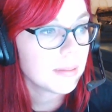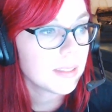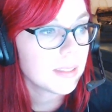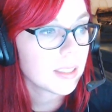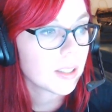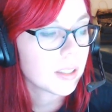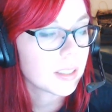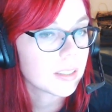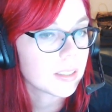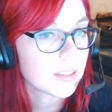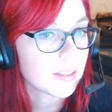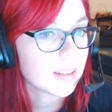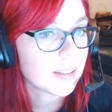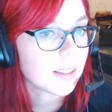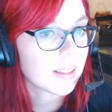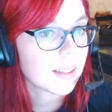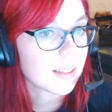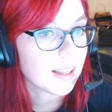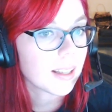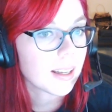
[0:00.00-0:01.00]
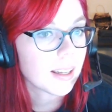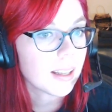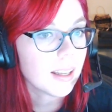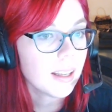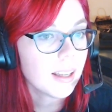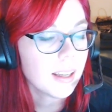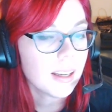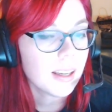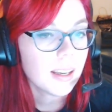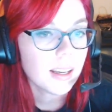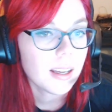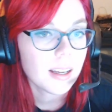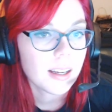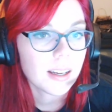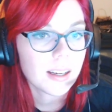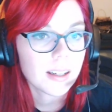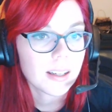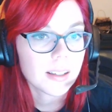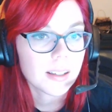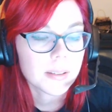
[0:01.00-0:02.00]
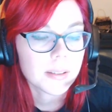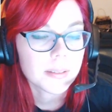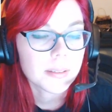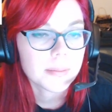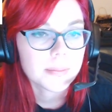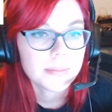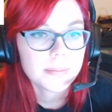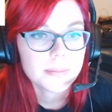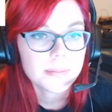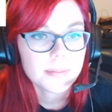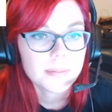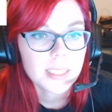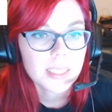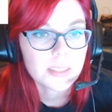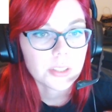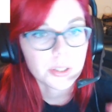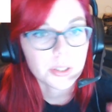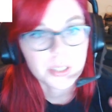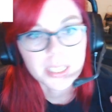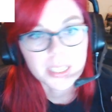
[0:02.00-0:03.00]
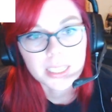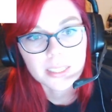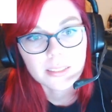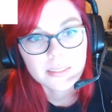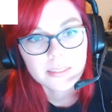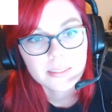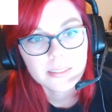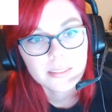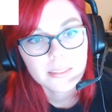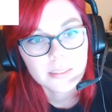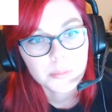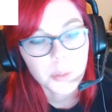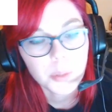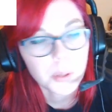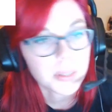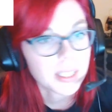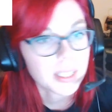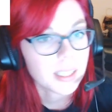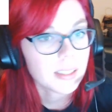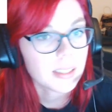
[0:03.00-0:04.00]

or do you think that it's hurting Pro League?